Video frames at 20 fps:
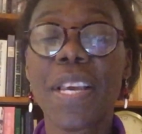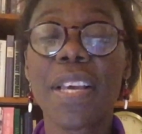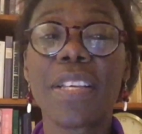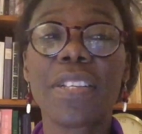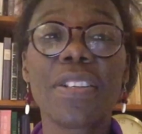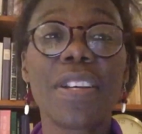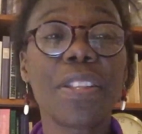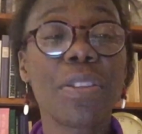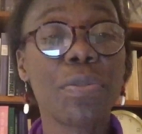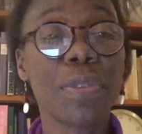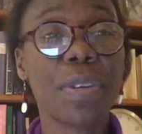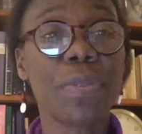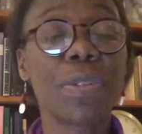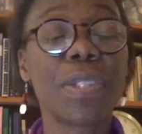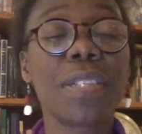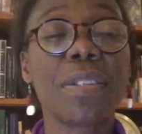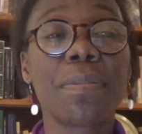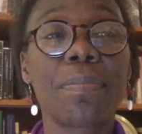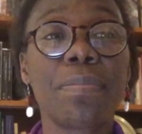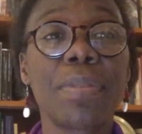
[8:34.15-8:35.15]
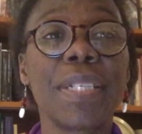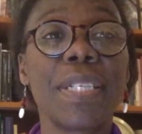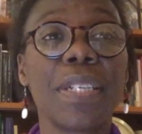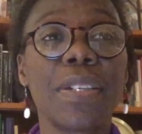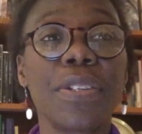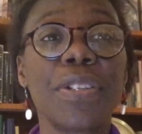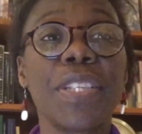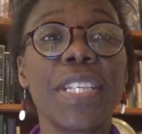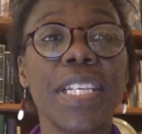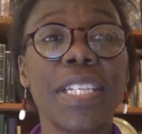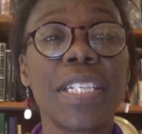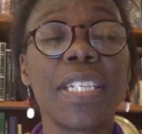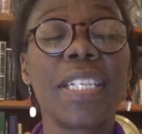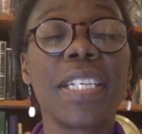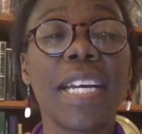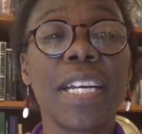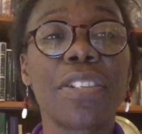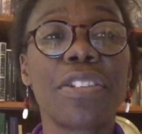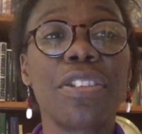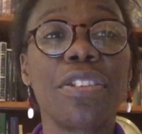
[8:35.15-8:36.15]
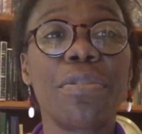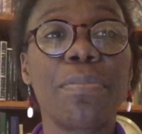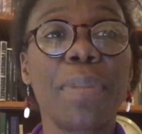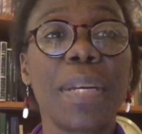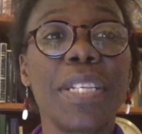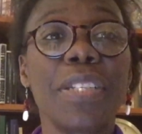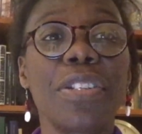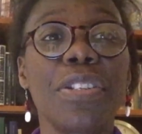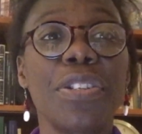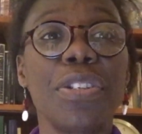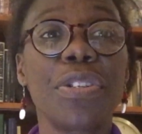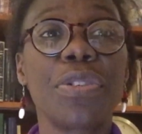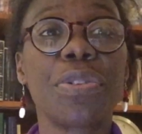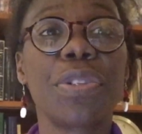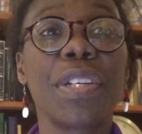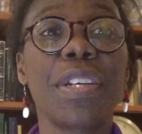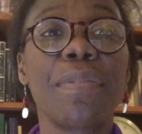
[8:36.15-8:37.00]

So I thought that was pretty good that he actually remains neutral,